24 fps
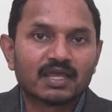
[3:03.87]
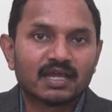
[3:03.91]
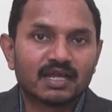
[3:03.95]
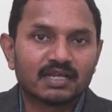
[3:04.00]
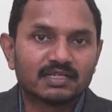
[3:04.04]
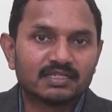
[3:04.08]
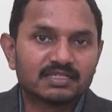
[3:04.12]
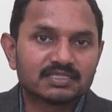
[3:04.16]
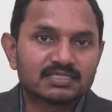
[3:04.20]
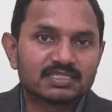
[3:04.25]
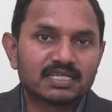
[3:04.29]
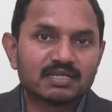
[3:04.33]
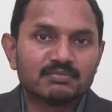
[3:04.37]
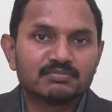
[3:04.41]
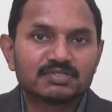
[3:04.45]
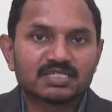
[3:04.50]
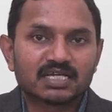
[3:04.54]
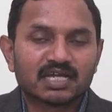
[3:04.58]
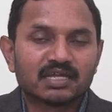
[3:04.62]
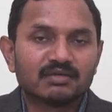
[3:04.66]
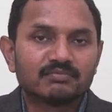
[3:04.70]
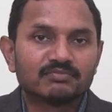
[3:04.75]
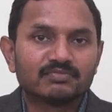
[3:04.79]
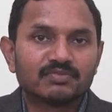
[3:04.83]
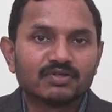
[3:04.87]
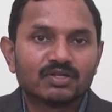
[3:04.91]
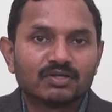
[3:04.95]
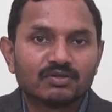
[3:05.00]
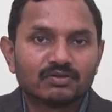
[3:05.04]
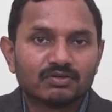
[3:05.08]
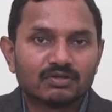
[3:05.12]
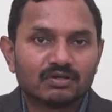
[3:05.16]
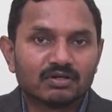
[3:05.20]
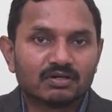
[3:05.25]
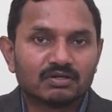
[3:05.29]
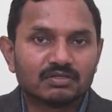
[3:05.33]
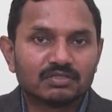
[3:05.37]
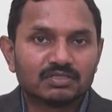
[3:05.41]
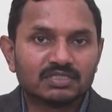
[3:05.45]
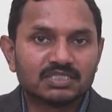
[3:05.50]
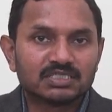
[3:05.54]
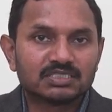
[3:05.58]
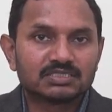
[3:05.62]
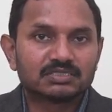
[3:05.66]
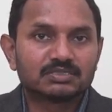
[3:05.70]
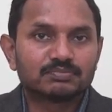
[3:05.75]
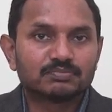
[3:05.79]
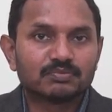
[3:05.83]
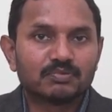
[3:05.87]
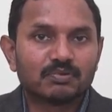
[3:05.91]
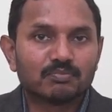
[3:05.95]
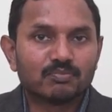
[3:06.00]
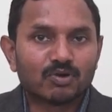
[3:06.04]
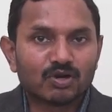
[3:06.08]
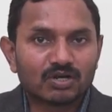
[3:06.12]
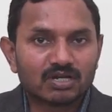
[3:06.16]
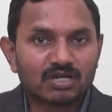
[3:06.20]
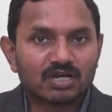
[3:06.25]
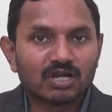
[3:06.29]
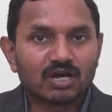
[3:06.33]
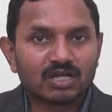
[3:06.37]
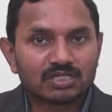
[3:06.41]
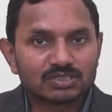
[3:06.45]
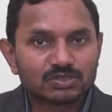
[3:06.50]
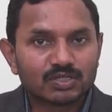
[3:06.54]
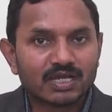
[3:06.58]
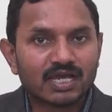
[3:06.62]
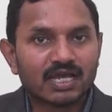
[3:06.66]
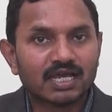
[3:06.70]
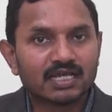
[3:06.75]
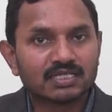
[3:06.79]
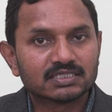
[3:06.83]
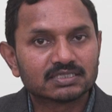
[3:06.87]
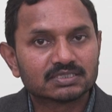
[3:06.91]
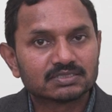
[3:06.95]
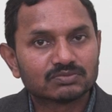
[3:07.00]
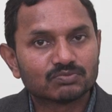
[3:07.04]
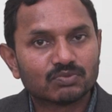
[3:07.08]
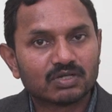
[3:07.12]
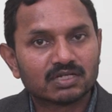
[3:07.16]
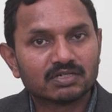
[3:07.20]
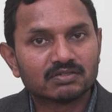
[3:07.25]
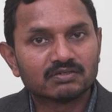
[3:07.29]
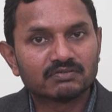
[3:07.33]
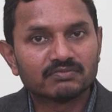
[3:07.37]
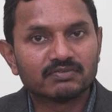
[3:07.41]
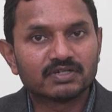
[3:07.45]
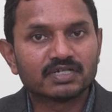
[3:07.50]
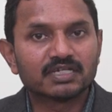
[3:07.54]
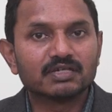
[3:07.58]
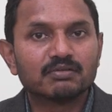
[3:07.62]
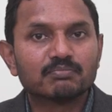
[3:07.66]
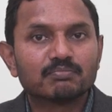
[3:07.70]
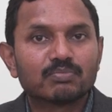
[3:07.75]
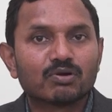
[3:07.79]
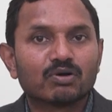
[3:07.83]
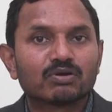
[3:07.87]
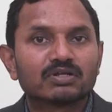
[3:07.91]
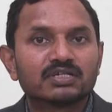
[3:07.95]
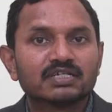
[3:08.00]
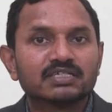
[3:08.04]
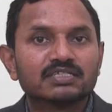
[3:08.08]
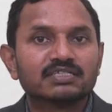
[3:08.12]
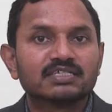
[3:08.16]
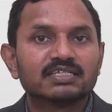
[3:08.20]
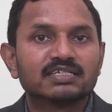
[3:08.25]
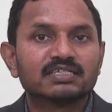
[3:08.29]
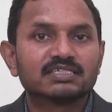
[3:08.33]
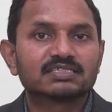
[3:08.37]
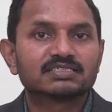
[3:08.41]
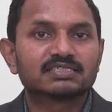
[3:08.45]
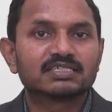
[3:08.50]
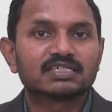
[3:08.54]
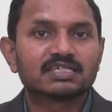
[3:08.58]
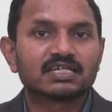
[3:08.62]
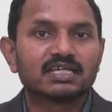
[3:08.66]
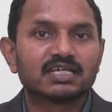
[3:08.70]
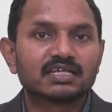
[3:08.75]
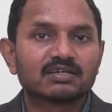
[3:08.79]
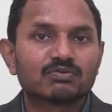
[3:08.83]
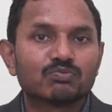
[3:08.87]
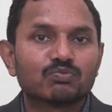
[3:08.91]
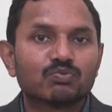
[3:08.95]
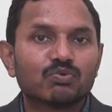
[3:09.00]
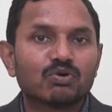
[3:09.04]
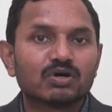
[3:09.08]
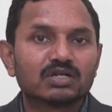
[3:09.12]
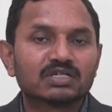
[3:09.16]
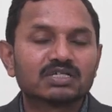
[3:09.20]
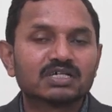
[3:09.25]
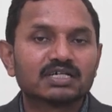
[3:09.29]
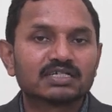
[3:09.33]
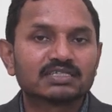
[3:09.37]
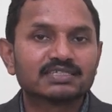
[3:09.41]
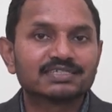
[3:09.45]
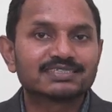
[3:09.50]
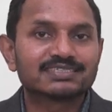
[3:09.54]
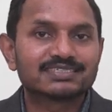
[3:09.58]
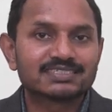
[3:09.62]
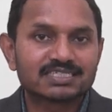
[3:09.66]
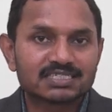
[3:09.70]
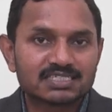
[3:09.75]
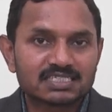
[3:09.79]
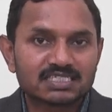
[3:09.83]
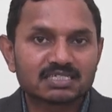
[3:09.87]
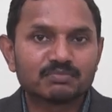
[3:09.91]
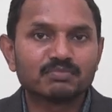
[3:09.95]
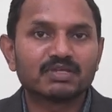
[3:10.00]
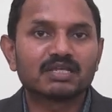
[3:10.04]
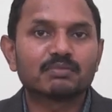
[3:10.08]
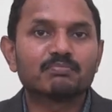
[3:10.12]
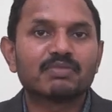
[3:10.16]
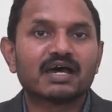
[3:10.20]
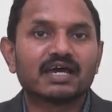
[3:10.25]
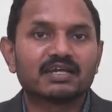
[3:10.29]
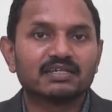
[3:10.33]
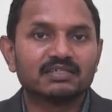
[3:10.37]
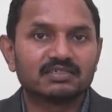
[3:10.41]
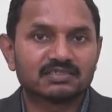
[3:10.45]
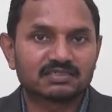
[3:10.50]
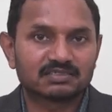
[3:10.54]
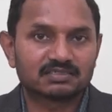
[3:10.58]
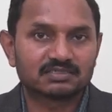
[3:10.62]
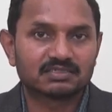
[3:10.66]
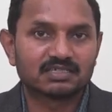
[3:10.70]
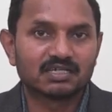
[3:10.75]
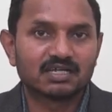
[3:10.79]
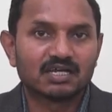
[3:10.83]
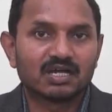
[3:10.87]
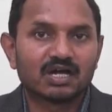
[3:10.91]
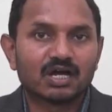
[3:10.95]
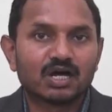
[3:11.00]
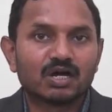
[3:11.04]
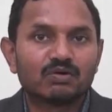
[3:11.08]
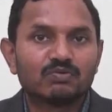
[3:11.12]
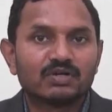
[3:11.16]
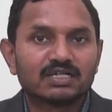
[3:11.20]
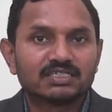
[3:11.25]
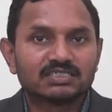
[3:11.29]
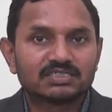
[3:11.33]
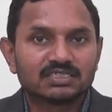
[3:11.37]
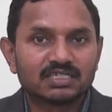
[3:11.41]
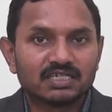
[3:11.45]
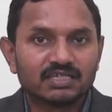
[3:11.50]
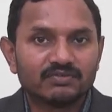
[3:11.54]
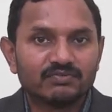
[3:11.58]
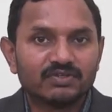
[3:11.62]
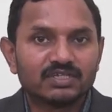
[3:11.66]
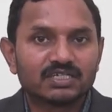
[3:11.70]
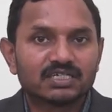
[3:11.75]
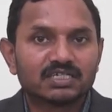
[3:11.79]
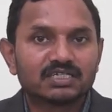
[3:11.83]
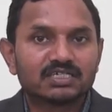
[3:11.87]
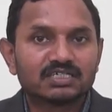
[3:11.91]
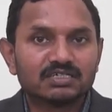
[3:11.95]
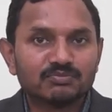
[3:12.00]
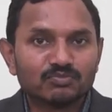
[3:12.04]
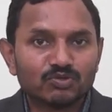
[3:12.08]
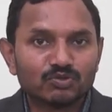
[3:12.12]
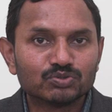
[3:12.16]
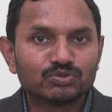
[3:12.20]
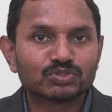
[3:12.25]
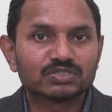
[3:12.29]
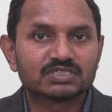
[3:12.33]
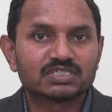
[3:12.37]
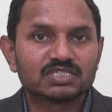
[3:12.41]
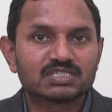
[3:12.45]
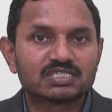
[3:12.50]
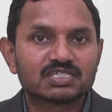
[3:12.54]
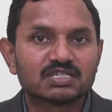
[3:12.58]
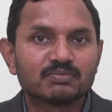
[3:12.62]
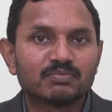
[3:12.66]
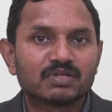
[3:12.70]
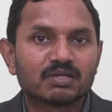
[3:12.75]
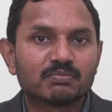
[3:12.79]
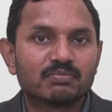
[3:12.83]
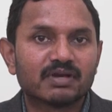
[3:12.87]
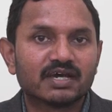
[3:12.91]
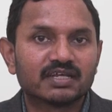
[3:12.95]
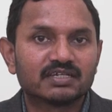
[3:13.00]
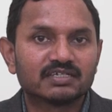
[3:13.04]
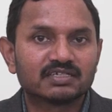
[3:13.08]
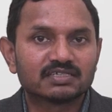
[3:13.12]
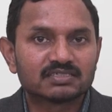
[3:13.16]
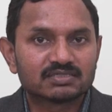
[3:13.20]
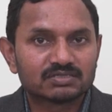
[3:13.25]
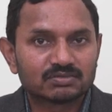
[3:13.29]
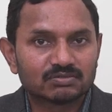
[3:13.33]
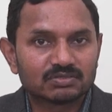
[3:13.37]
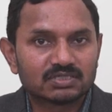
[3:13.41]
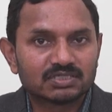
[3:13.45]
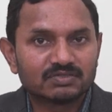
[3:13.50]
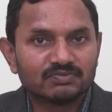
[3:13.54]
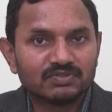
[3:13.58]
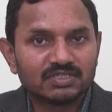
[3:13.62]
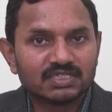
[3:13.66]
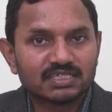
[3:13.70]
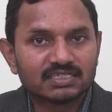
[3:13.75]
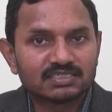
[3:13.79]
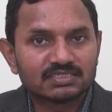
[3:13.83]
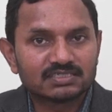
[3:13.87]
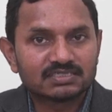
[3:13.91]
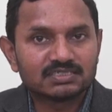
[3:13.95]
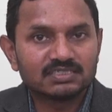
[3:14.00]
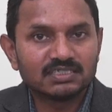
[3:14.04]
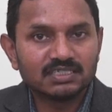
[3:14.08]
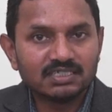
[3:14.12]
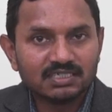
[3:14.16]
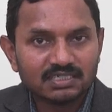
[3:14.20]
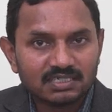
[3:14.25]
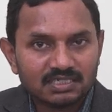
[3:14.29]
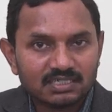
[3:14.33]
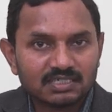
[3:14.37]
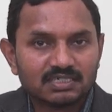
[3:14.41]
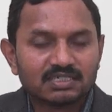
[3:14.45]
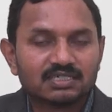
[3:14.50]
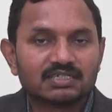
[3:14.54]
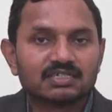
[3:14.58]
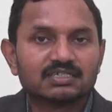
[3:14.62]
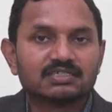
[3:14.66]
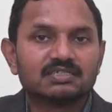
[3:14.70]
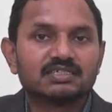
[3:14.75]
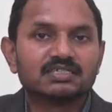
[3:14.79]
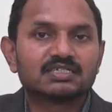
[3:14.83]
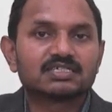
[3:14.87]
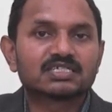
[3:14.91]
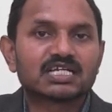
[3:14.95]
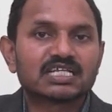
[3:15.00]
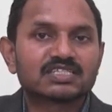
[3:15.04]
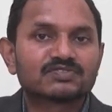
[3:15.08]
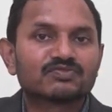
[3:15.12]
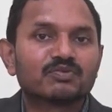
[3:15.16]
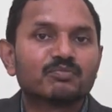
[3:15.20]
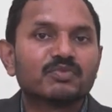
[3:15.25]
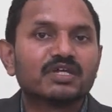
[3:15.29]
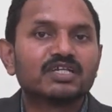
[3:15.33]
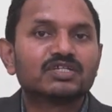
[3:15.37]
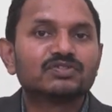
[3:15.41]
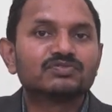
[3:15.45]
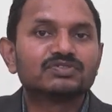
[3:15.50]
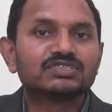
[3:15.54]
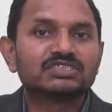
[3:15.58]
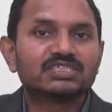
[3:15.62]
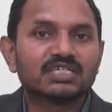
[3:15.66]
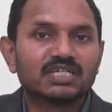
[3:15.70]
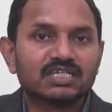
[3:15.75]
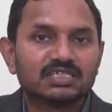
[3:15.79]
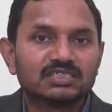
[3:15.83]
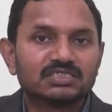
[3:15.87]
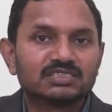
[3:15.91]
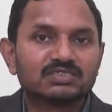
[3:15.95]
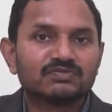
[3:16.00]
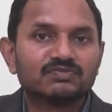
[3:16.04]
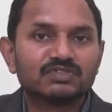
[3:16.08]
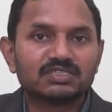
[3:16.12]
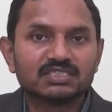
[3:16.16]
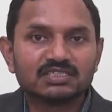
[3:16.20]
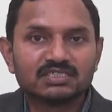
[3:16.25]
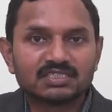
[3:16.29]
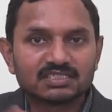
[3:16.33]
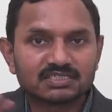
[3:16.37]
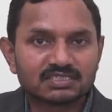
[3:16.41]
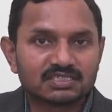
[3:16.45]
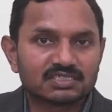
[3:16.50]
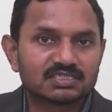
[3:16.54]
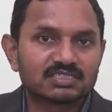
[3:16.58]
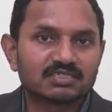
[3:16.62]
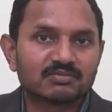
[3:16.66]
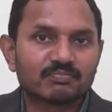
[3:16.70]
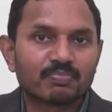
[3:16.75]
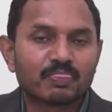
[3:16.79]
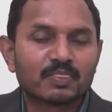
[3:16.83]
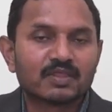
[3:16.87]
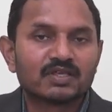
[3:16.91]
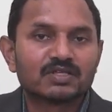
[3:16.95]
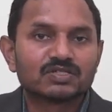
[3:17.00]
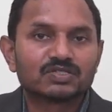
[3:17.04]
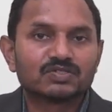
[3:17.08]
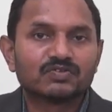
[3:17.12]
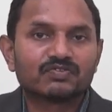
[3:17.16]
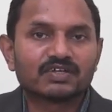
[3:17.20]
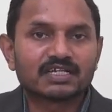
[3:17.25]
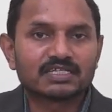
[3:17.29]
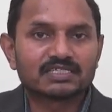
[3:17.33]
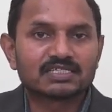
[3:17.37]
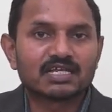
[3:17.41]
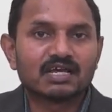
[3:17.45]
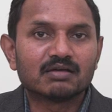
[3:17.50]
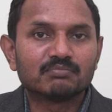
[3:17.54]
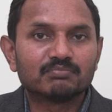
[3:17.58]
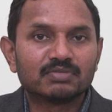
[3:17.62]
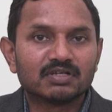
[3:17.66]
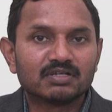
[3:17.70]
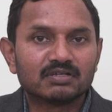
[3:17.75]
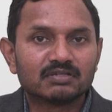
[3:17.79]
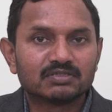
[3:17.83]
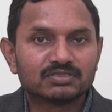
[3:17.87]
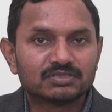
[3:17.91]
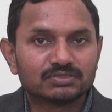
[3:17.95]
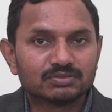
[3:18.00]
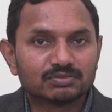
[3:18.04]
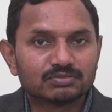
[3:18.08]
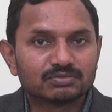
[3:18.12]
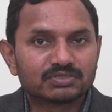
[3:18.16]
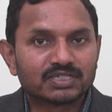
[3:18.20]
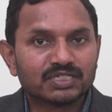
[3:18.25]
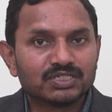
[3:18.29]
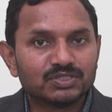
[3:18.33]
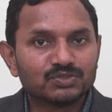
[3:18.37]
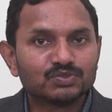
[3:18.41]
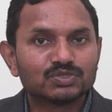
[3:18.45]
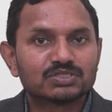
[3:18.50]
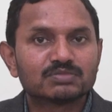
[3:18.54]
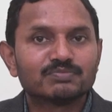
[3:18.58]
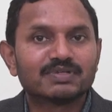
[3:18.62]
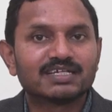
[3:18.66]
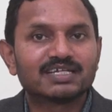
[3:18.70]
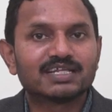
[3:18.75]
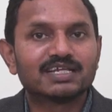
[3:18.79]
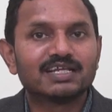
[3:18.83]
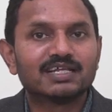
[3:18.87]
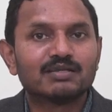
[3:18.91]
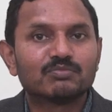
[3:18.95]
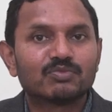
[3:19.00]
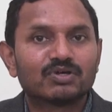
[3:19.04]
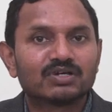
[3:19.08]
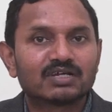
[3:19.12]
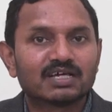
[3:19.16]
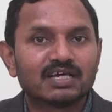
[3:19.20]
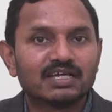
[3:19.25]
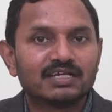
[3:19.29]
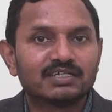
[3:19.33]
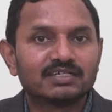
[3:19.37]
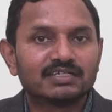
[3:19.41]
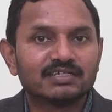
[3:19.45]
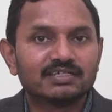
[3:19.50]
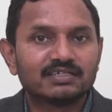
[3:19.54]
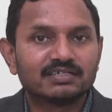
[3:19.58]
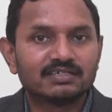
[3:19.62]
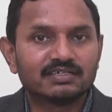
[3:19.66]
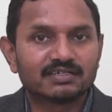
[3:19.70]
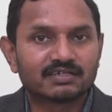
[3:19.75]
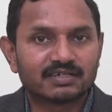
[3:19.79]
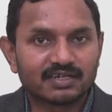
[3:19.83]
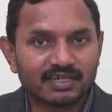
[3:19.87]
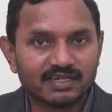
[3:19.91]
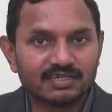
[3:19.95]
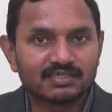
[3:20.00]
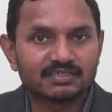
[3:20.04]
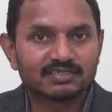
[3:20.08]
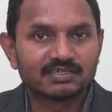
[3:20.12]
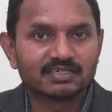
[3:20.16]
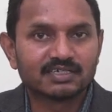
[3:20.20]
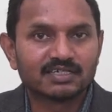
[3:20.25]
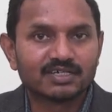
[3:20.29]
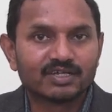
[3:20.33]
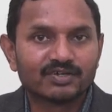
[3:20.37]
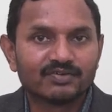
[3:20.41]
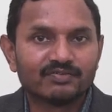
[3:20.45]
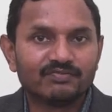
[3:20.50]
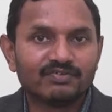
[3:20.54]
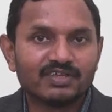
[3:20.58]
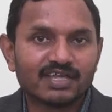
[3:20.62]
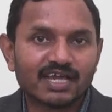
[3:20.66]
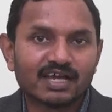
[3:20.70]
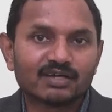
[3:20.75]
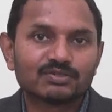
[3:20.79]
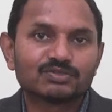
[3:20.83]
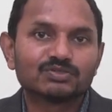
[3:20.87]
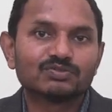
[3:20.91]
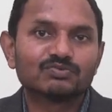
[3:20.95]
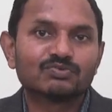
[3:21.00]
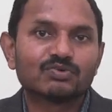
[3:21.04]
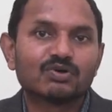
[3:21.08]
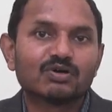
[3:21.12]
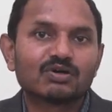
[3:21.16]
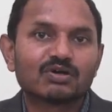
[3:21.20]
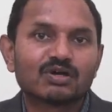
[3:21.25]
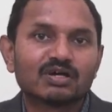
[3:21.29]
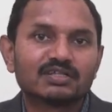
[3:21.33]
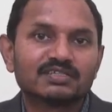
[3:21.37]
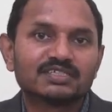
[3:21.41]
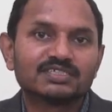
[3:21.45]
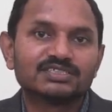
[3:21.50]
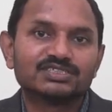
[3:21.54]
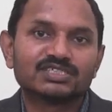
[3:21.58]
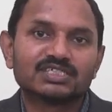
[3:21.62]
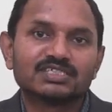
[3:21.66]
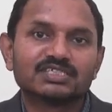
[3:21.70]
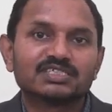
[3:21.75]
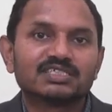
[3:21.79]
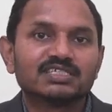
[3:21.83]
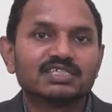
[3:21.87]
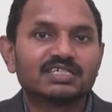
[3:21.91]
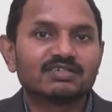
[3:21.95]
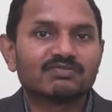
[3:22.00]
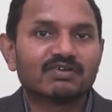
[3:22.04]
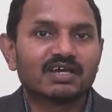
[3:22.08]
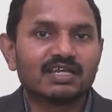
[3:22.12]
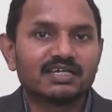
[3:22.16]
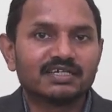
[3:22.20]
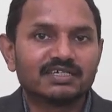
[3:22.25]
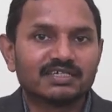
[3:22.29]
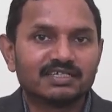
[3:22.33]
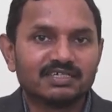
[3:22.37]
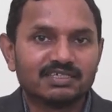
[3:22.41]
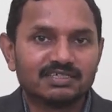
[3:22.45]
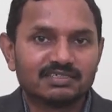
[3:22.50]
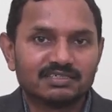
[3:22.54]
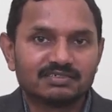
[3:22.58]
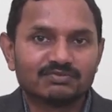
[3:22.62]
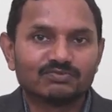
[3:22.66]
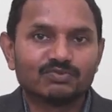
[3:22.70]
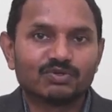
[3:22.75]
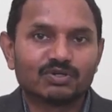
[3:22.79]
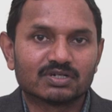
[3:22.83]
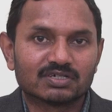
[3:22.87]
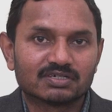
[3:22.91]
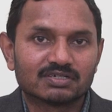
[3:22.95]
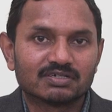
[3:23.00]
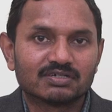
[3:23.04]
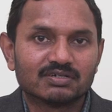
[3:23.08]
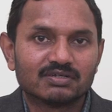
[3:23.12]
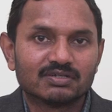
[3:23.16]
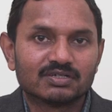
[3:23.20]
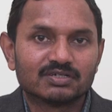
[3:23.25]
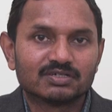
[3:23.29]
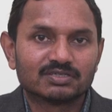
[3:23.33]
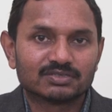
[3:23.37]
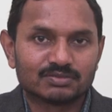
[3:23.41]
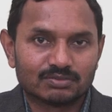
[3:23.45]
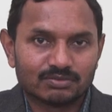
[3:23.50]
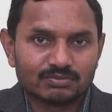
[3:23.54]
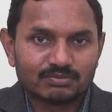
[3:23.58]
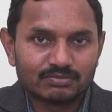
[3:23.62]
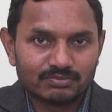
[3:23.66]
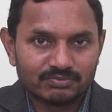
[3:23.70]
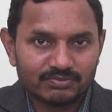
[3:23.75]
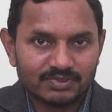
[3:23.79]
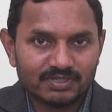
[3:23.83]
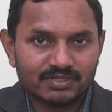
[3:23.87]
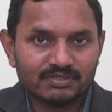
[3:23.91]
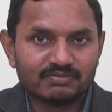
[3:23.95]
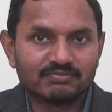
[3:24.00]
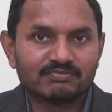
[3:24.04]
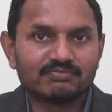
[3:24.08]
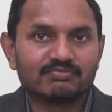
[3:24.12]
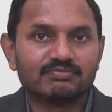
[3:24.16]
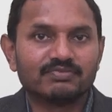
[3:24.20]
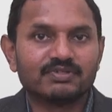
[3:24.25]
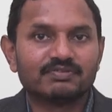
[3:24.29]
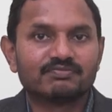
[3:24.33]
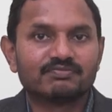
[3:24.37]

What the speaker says: At the same time, this model also has one very important thing is that what are the systemic barriers, how actually we can remove those systemic barriers so that we can see the transformative change within the system. So for example, to reduce maternal mortality rate, we have to work on the gender equality work. So we